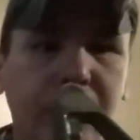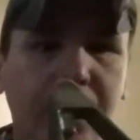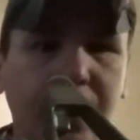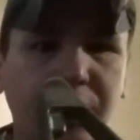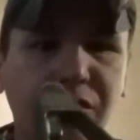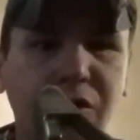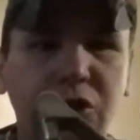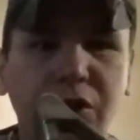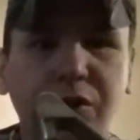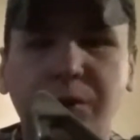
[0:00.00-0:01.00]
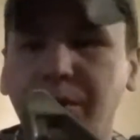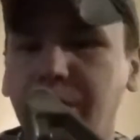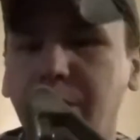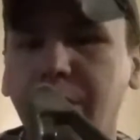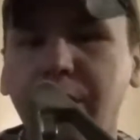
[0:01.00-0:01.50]
and Scooch does a
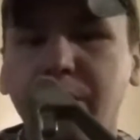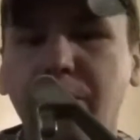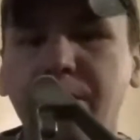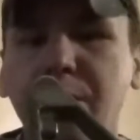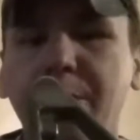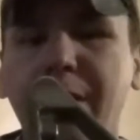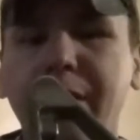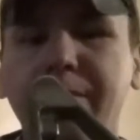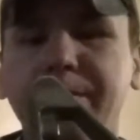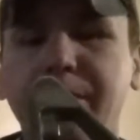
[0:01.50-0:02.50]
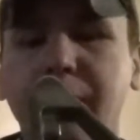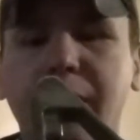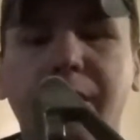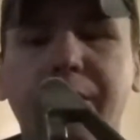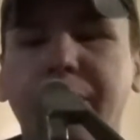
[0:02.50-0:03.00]
really good review about them.
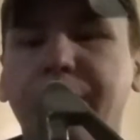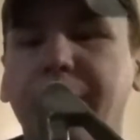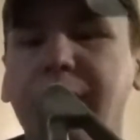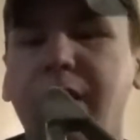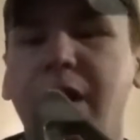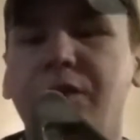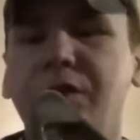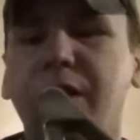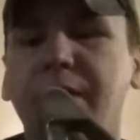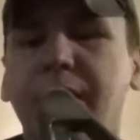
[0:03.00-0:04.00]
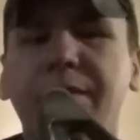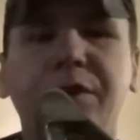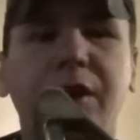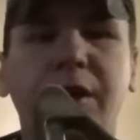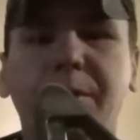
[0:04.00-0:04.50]
They're fantastic. I've
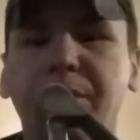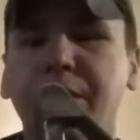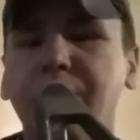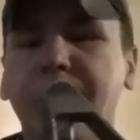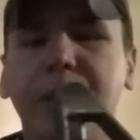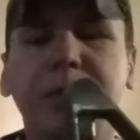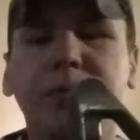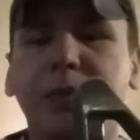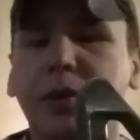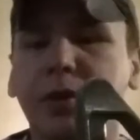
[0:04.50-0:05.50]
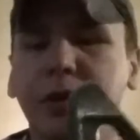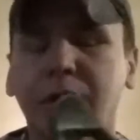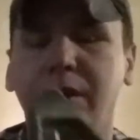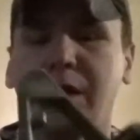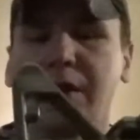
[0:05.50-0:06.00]
said a couple things about them.
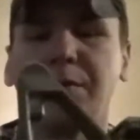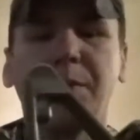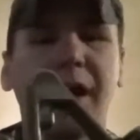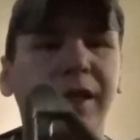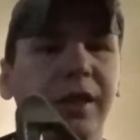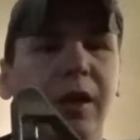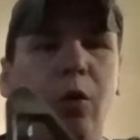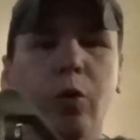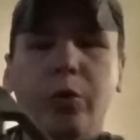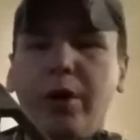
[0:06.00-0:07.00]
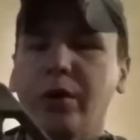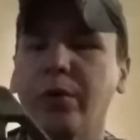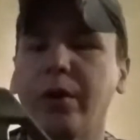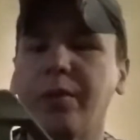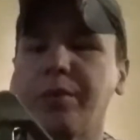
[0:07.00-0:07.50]
Even painted, they hold a great
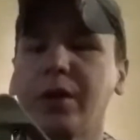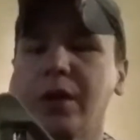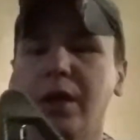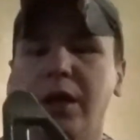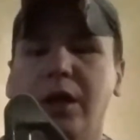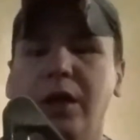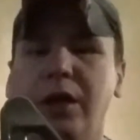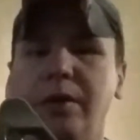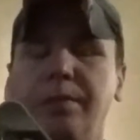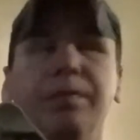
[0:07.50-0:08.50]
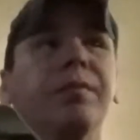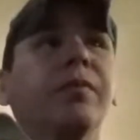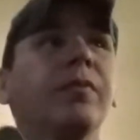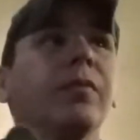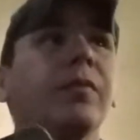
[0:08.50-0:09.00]
grip. I
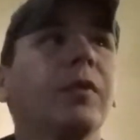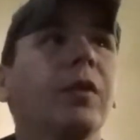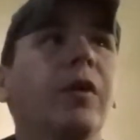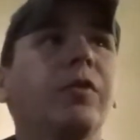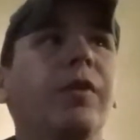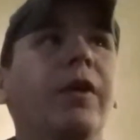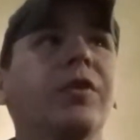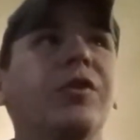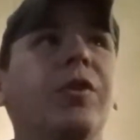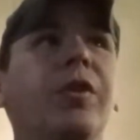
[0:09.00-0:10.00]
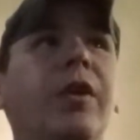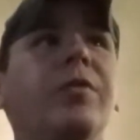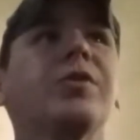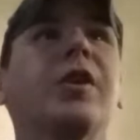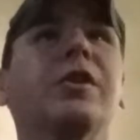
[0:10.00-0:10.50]
was firing this the other day. It
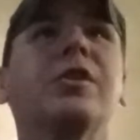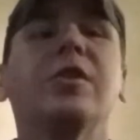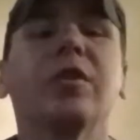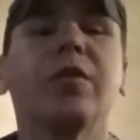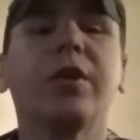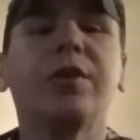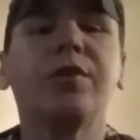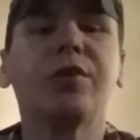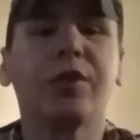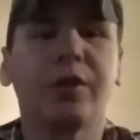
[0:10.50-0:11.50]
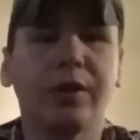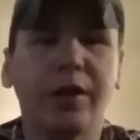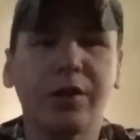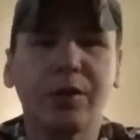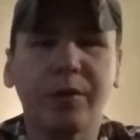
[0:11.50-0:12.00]
was like 10 degrees the
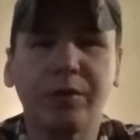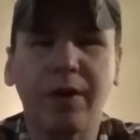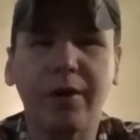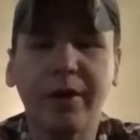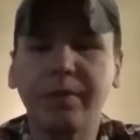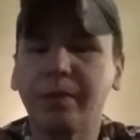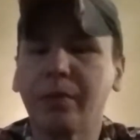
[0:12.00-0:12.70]
last time I was firing.